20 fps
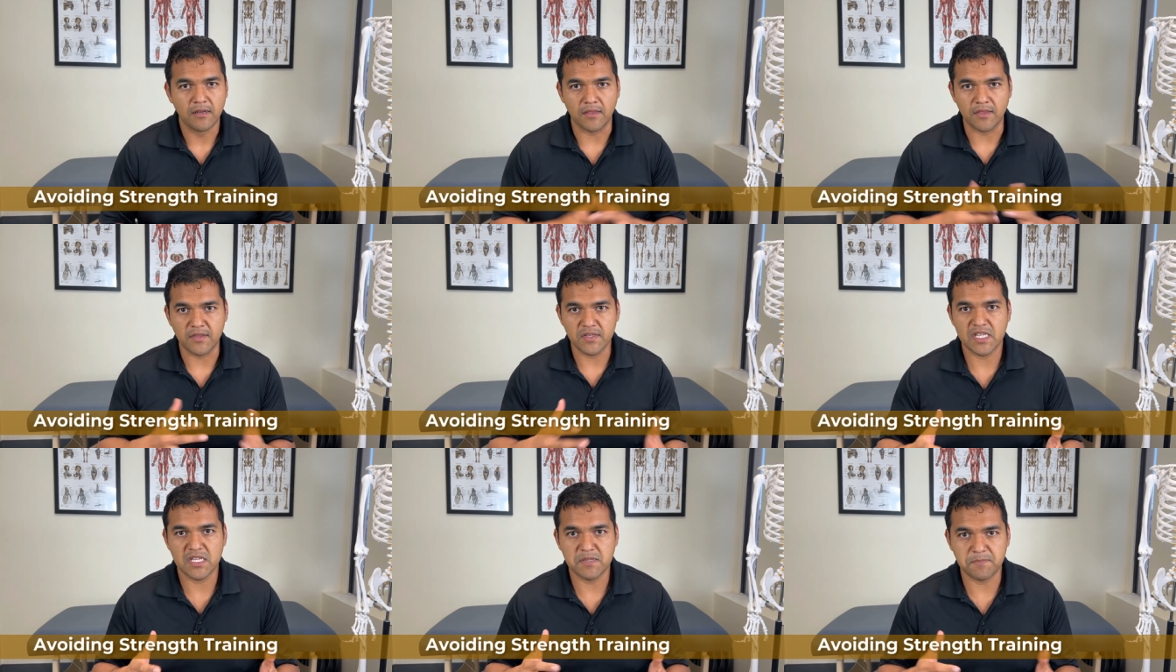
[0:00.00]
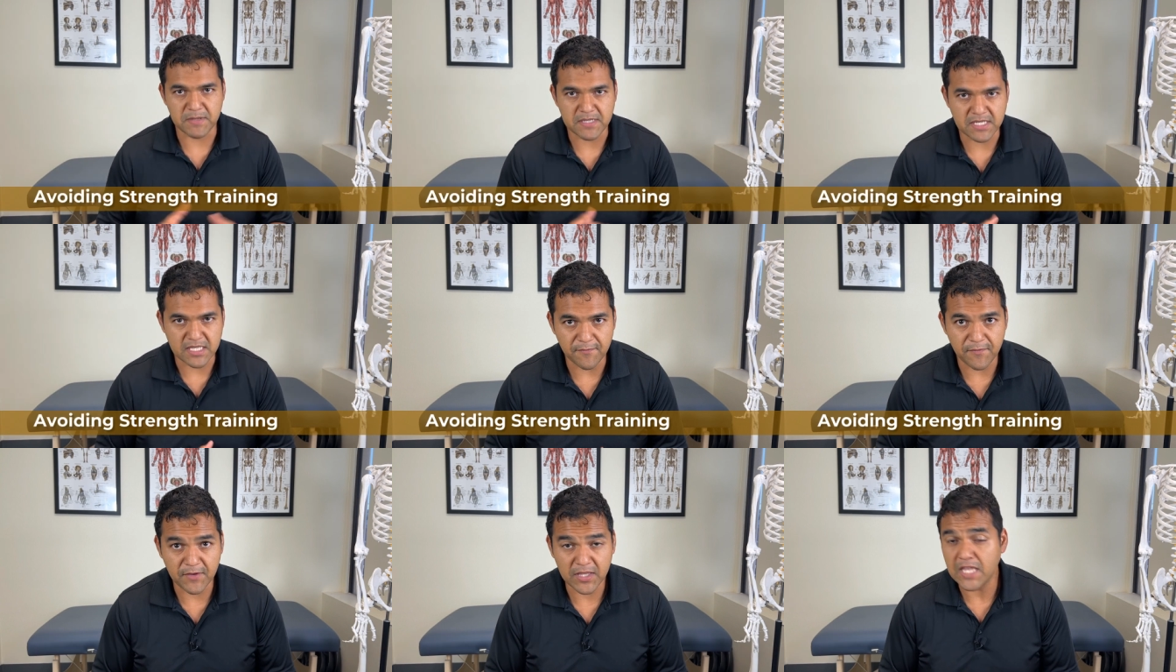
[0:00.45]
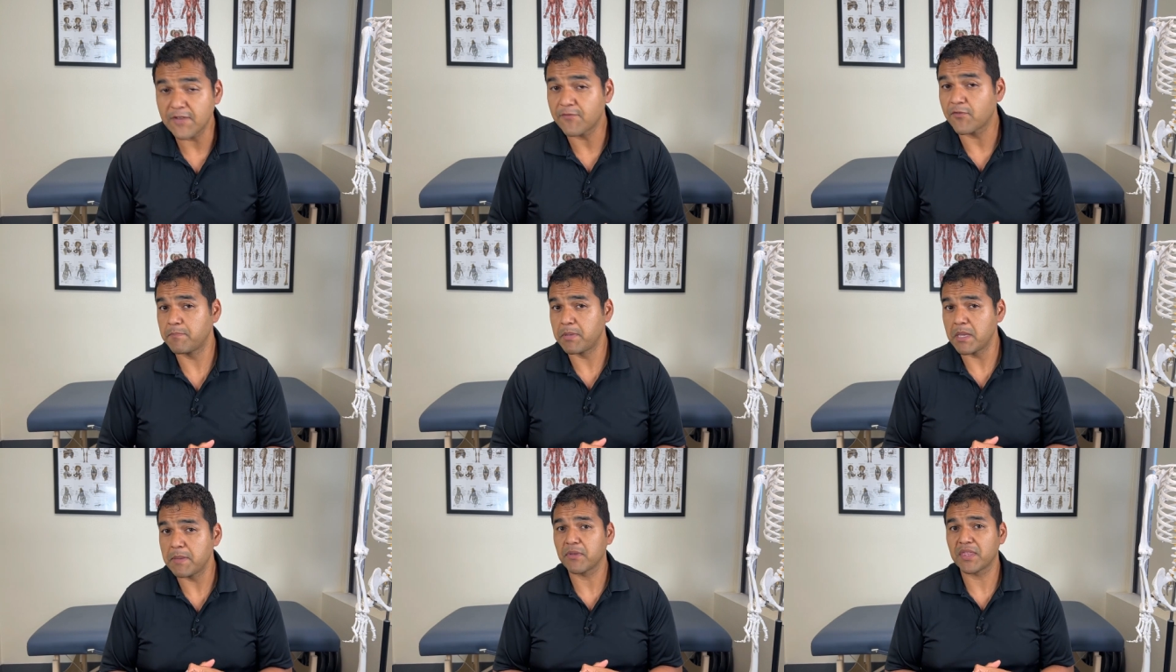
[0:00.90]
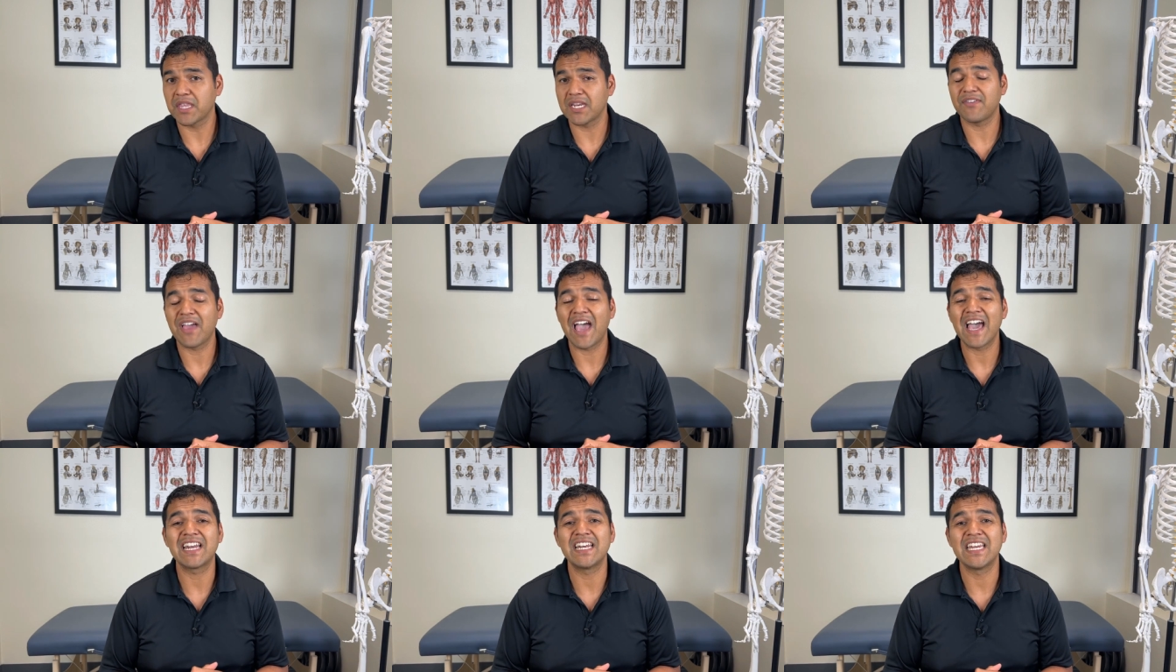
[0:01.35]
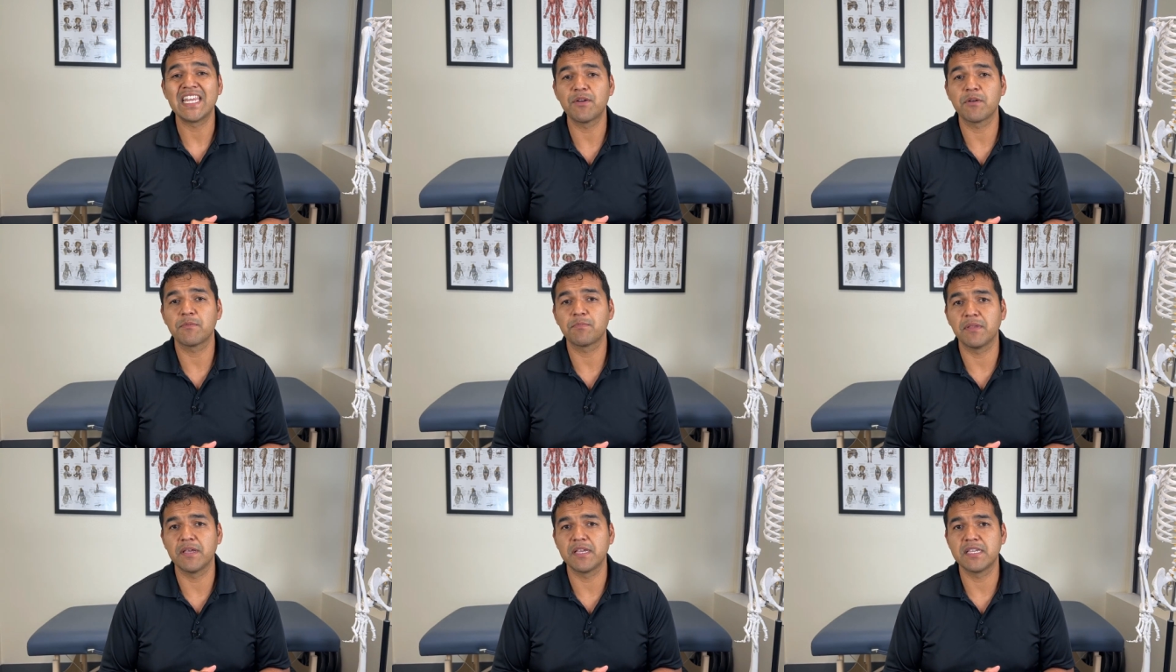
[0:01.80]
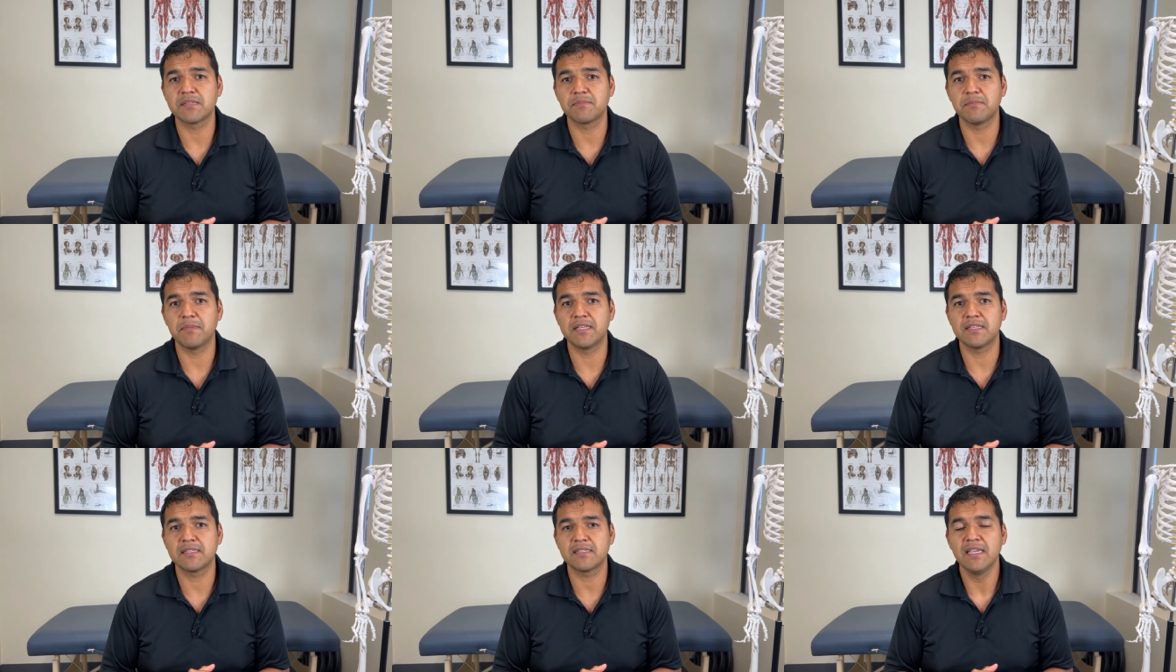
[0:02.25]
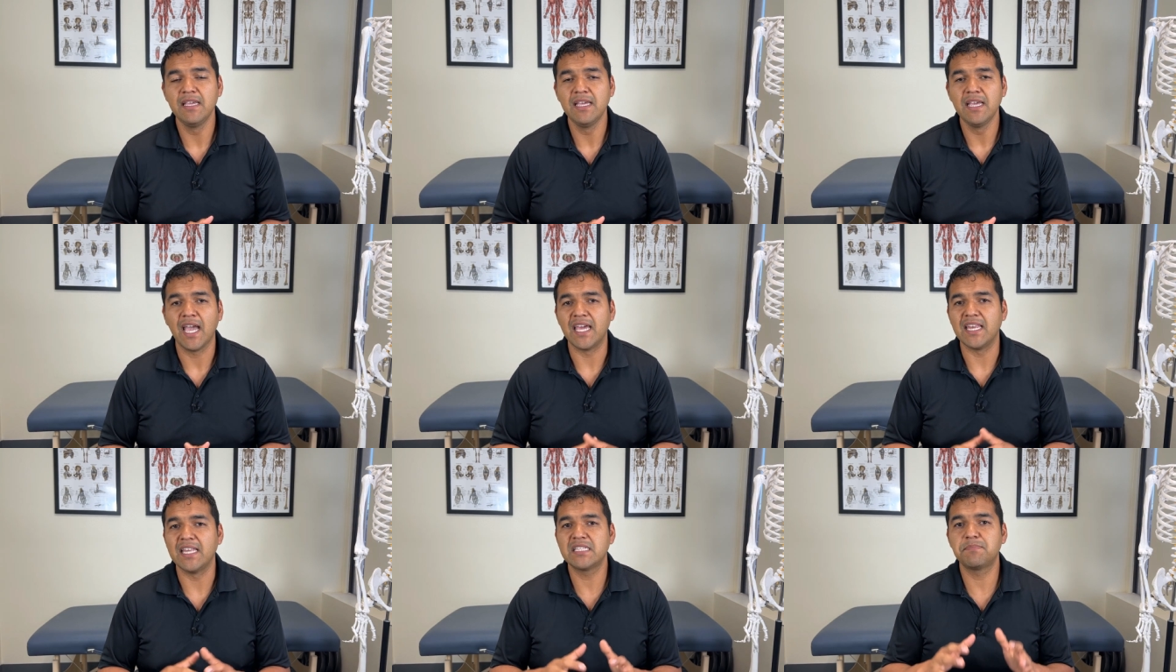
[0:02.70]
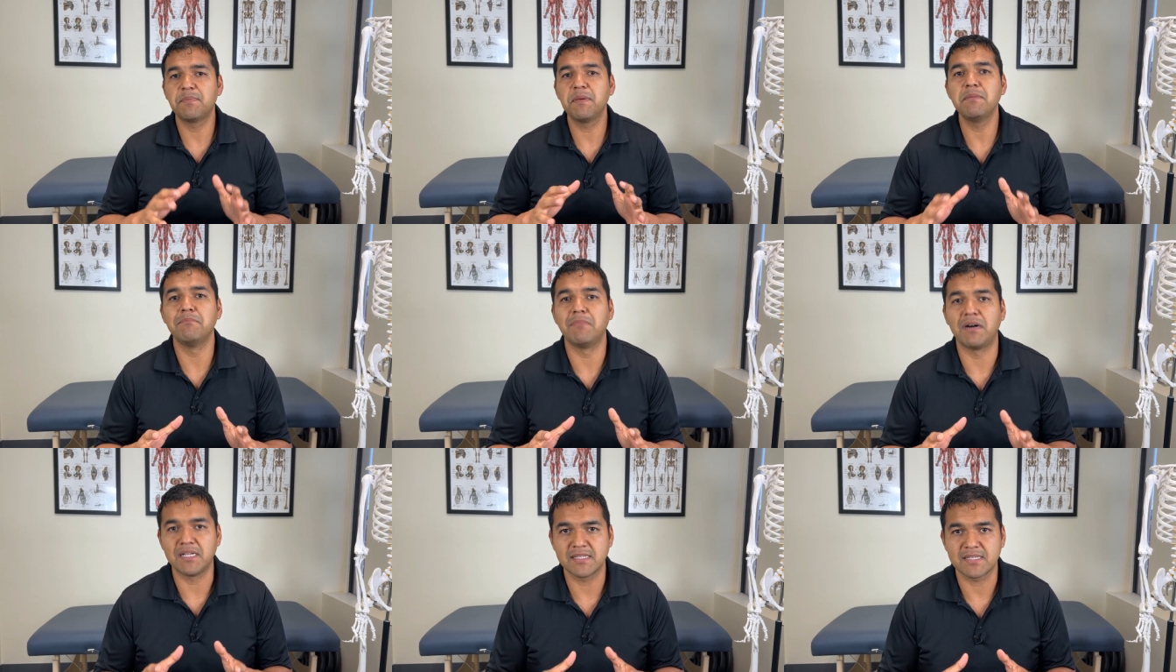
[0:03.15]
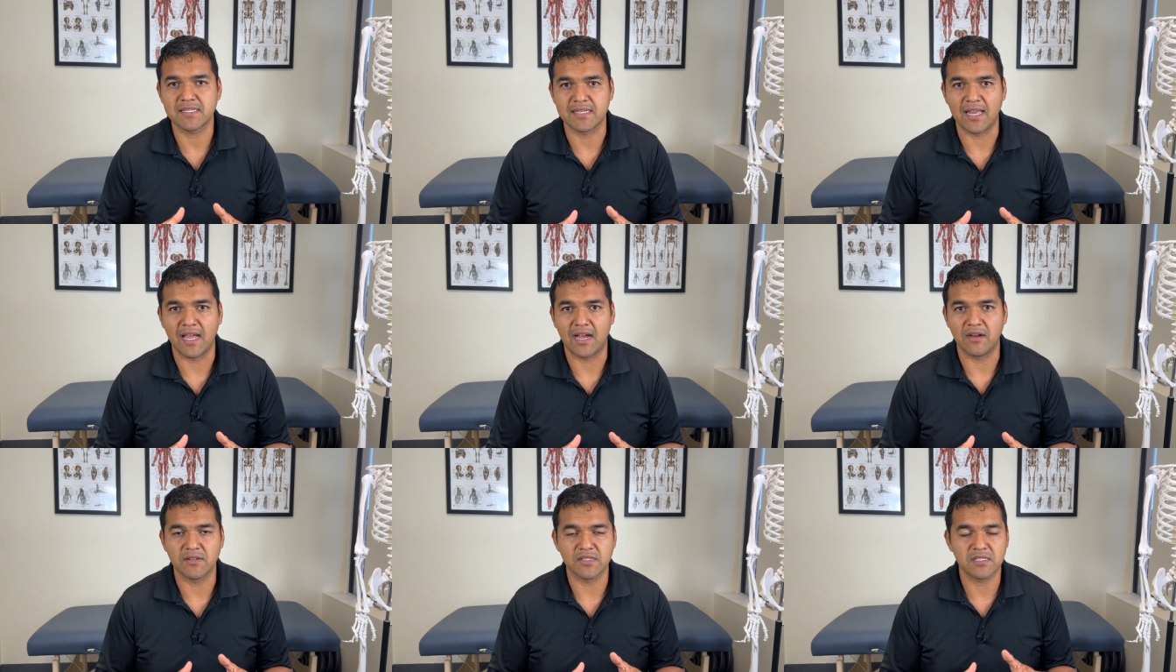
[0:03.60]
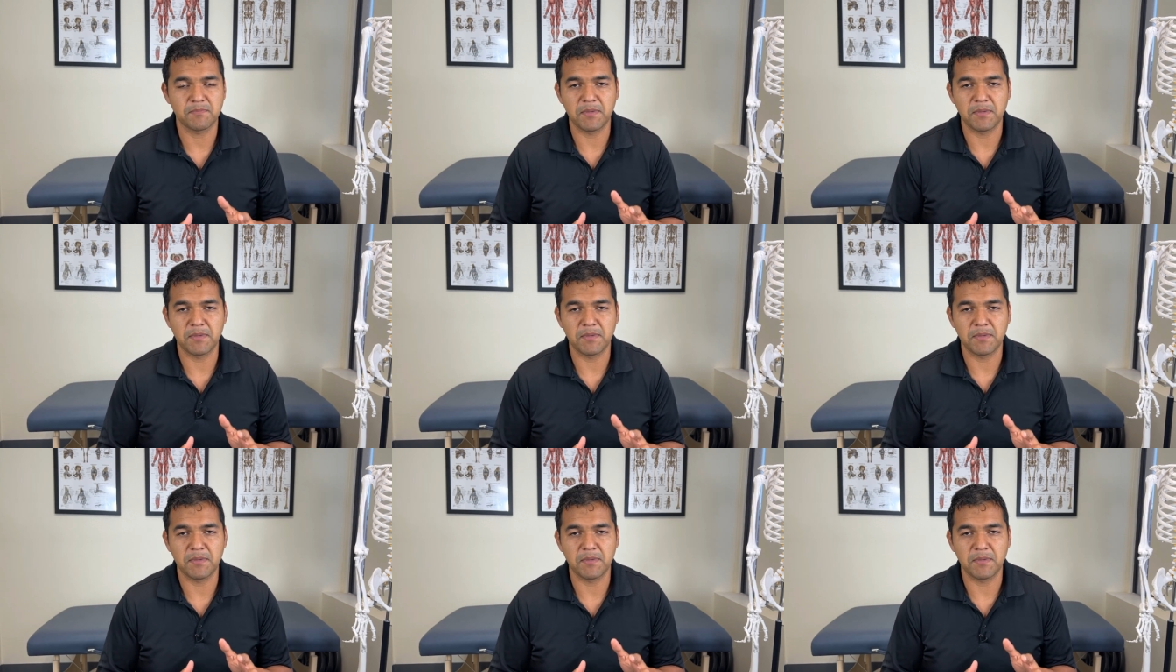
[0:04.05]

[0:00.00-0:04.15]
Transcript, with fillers: Now, this is specifically for people that have had a knee replacement, and it's been months now.